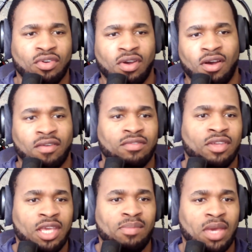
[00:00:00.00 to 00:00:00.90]
of the
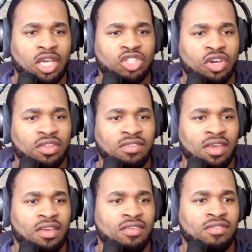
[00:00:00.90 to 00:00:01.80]
image
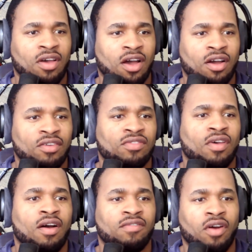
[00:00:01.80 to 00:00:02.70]
contains arcs
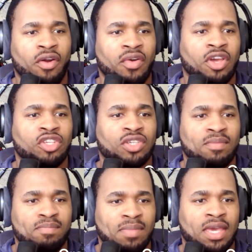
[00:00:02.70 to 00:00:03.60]
of orange
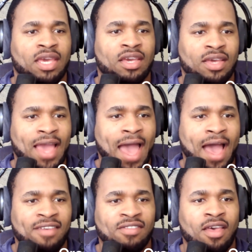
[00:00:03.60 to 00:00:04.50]
and pink
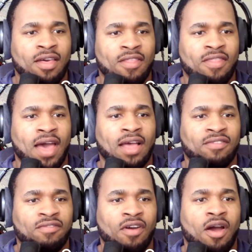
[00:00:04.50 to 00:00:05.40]
gas that
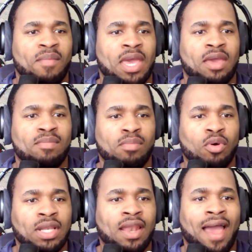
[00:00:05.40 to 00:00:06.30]
form a
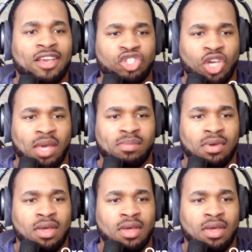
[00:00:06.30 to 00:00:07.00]
boat-like shape.